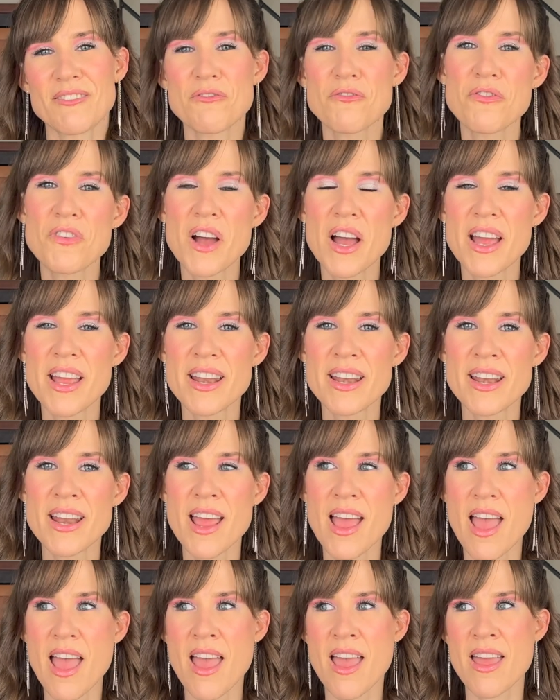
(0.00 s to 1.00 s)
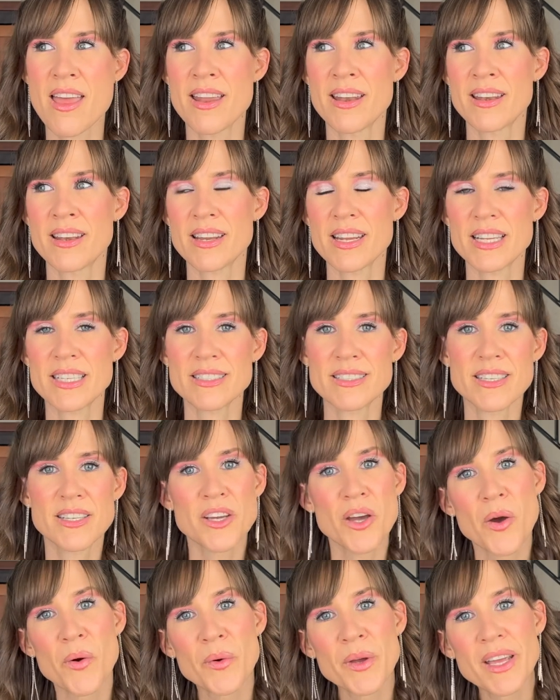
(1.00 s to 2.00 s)
fun and
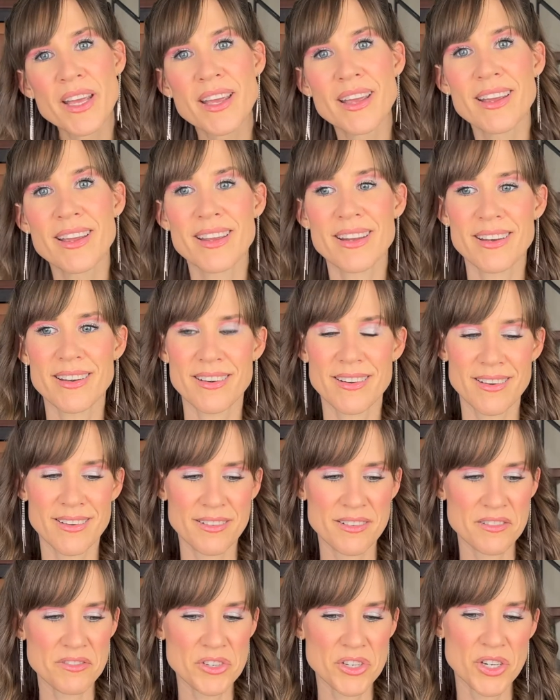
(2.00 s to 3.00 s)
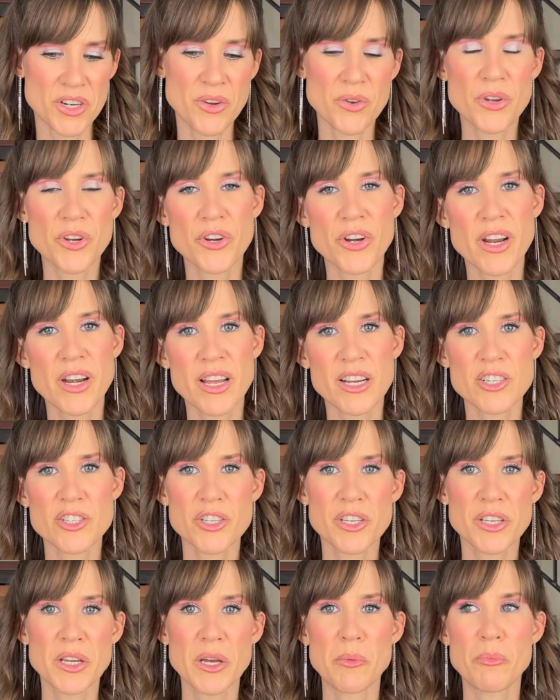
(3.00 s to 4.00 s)
easygoing, and, you know, you're not
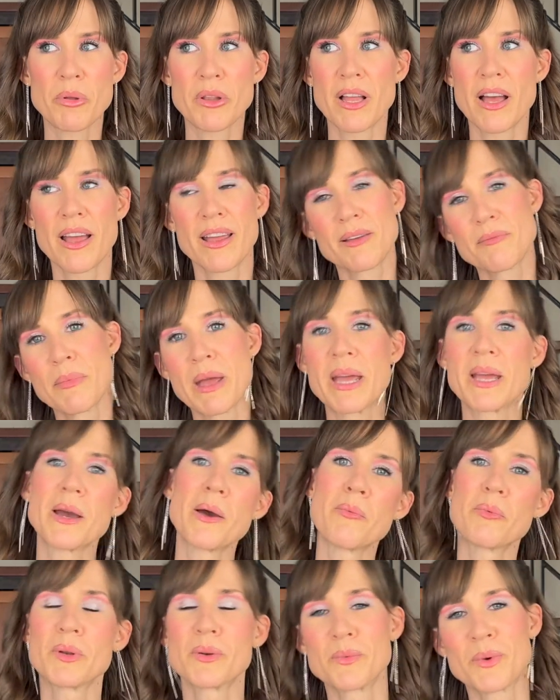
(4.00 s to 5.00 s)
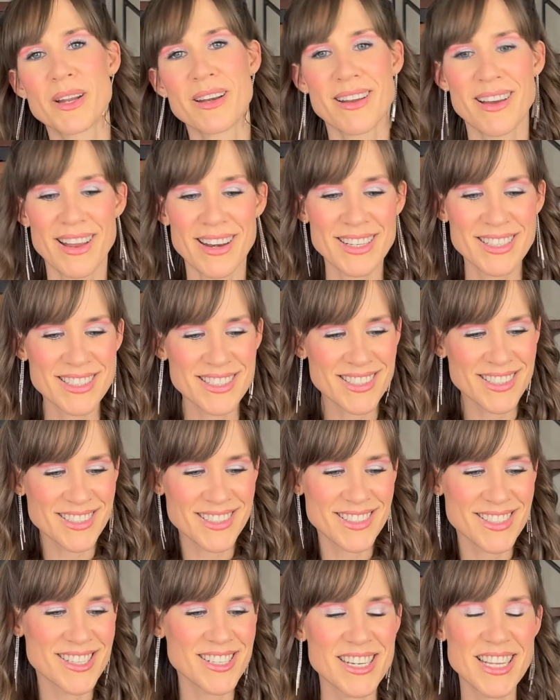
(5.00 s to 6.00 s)
actually applying makeup and whatnot. It's
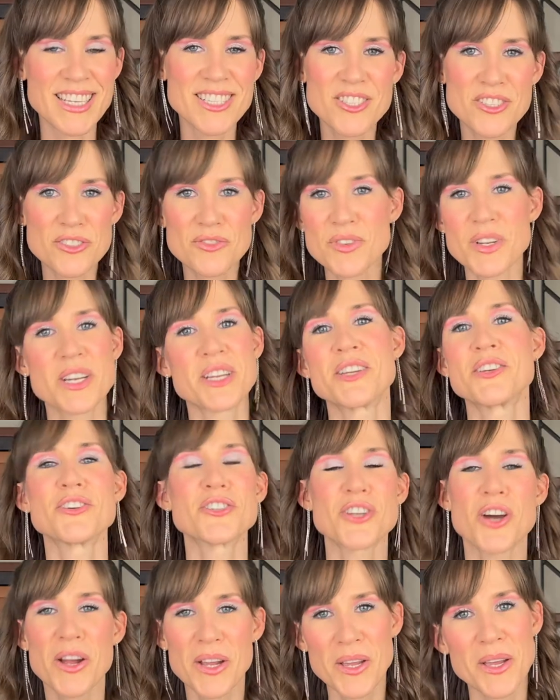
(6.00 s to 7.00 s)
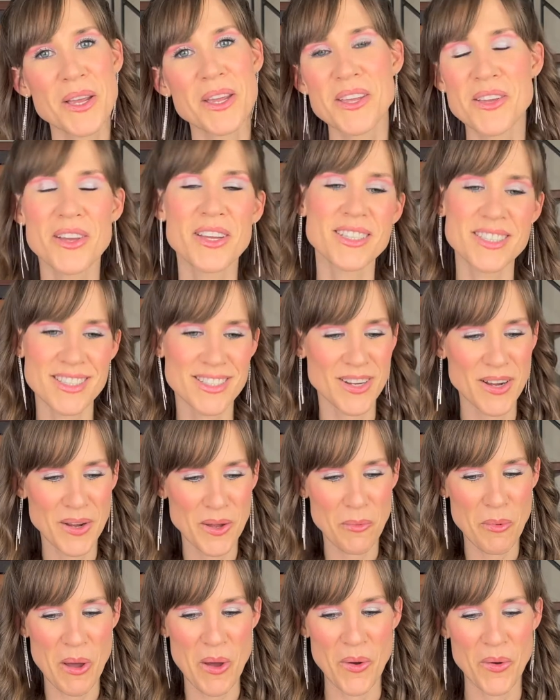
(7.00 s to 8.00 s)
just fun. And you get to talk
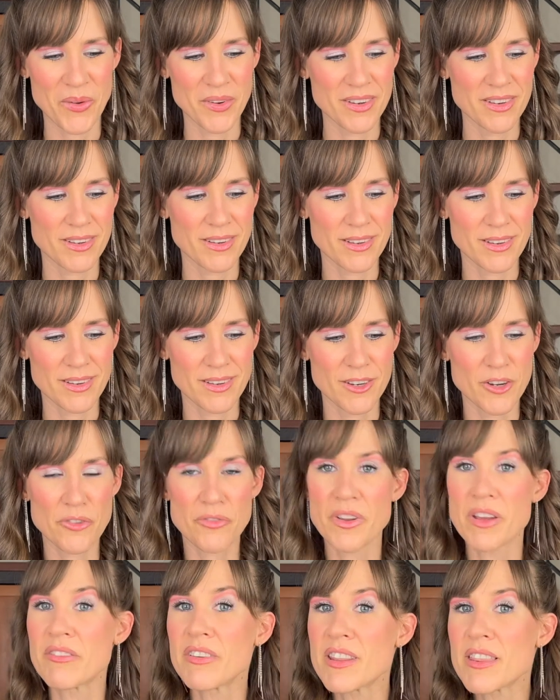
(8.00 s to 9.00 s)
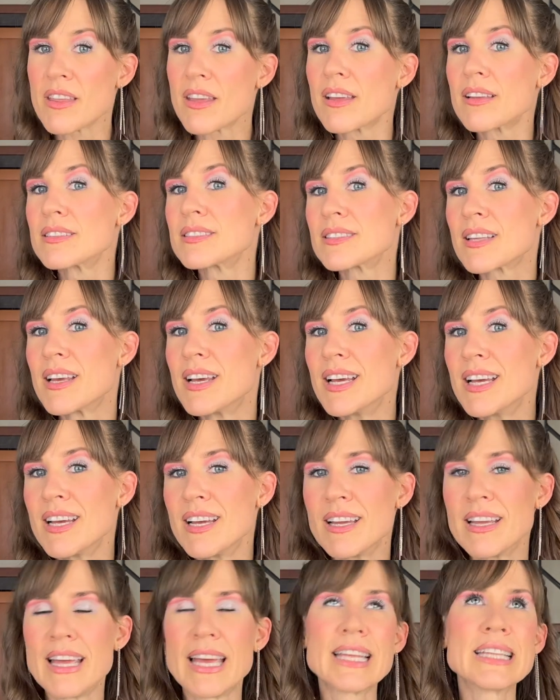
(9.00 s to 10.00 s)
about your favorite things.
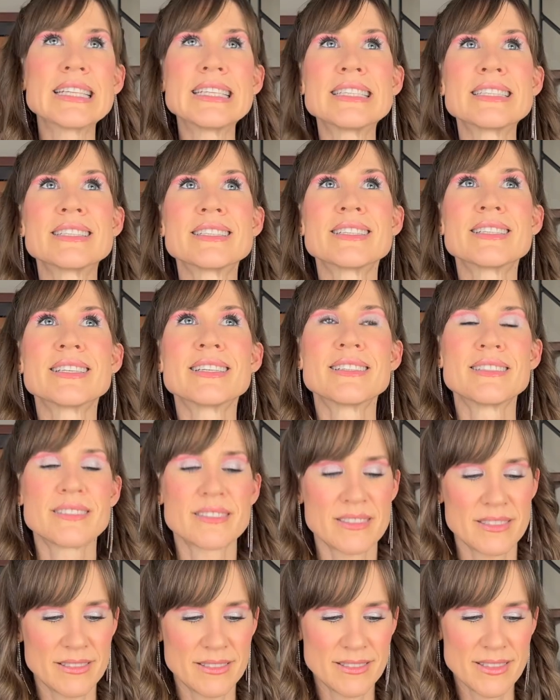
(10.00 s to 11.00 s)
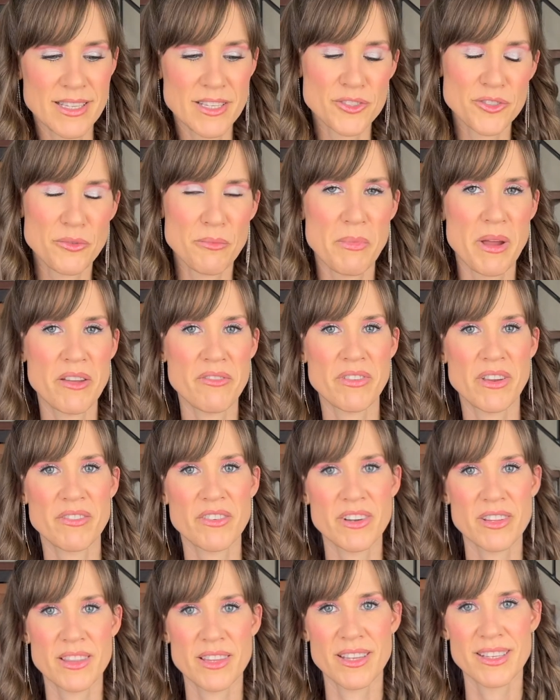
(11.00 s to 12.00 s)
At least these are my
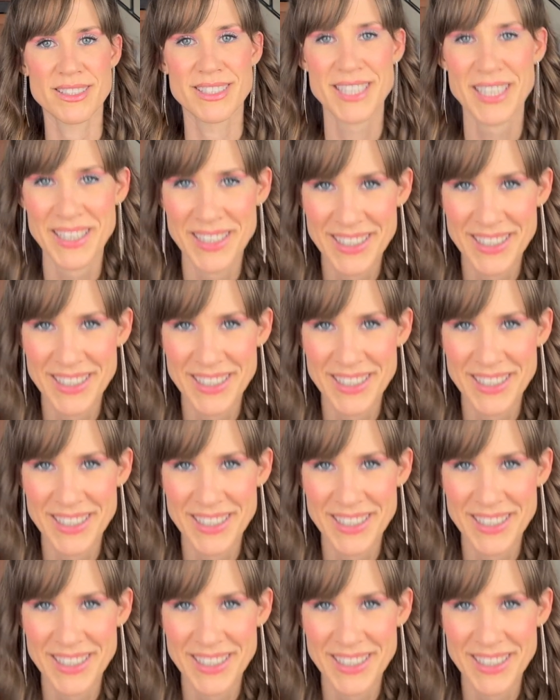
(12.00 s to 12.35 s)
favorite things,